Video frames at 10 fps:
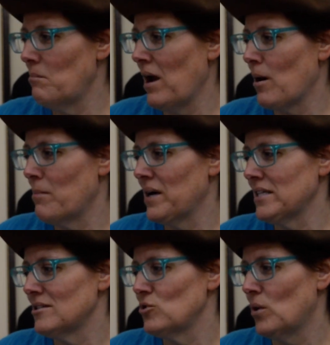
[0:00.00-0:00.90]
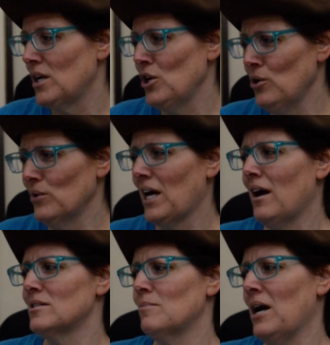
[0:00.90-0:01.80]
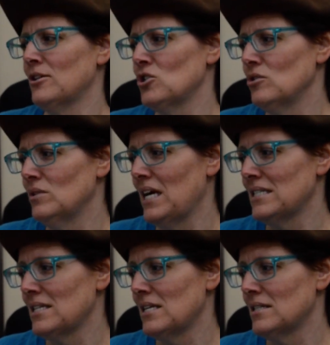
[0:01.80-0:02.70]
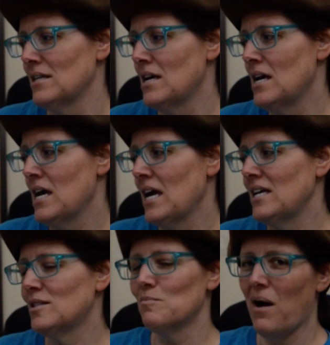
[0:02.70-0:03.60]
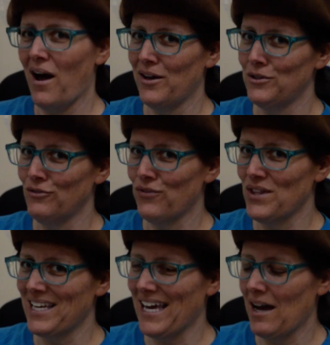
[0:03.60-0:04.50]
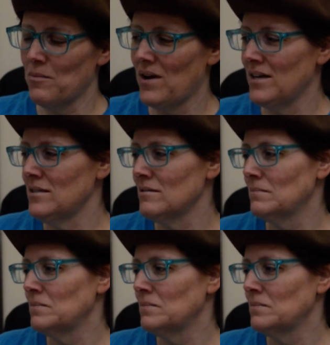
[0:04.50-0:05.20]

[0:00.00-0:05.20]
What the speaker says: Mayor Butt snorted. "Who cares about shoelaces?" He smiled for the cameras.